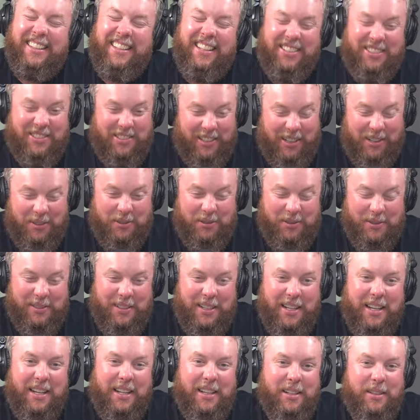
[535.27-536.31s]
That's close.
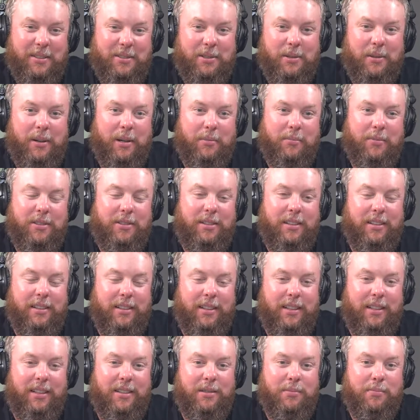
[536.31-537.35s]
So Elmer T.
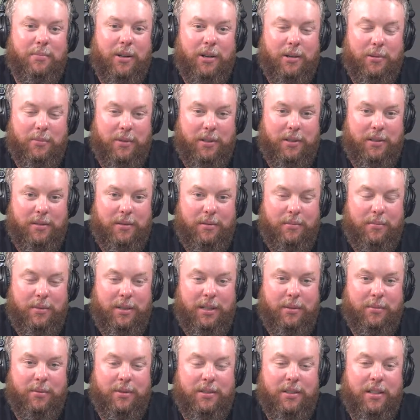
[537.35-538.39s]
Lee's bourbon,
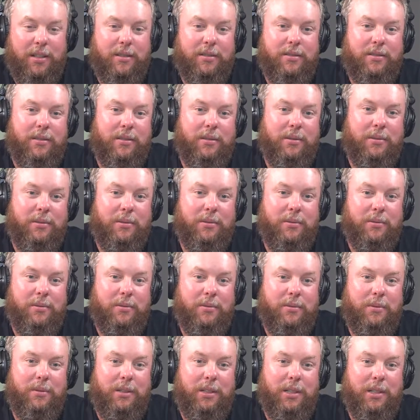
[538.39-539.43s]
but it was
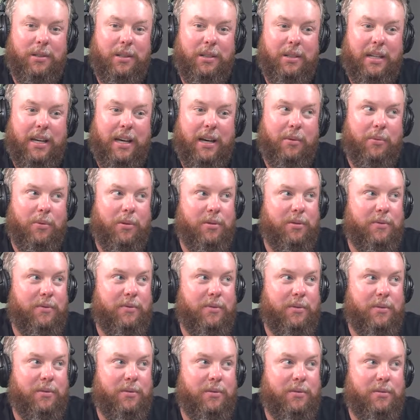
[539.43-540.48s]
also, he guy worked
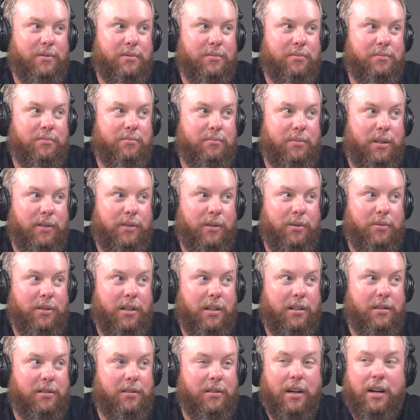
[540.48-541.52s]
for Buffalo
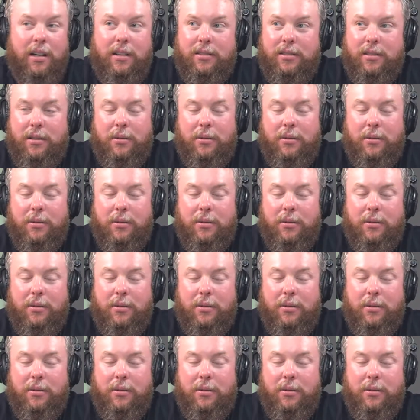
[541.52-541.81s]
Trace, right?